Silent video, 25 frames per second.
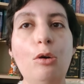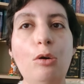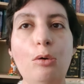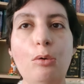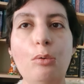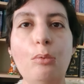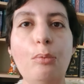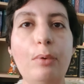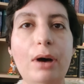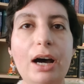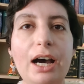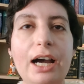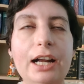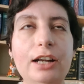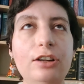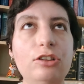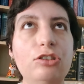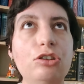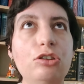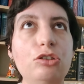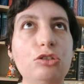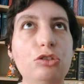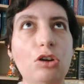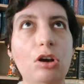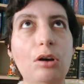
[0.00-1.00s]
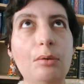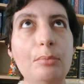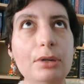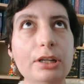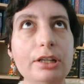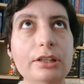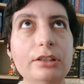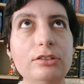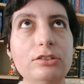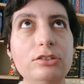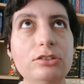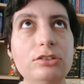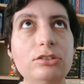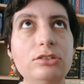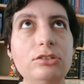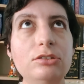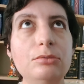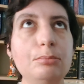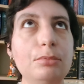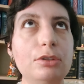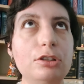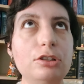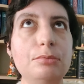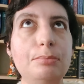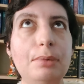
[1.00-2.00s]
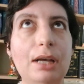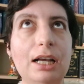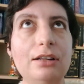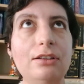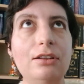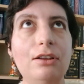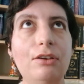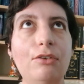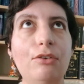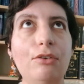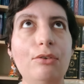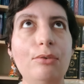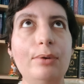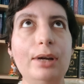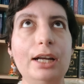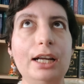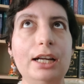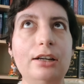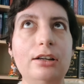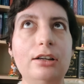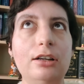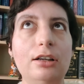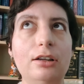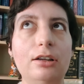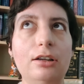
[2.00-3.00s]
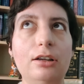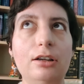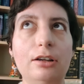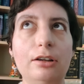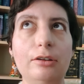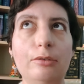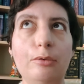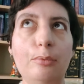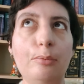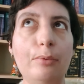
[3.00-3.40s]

white dominance perspective where the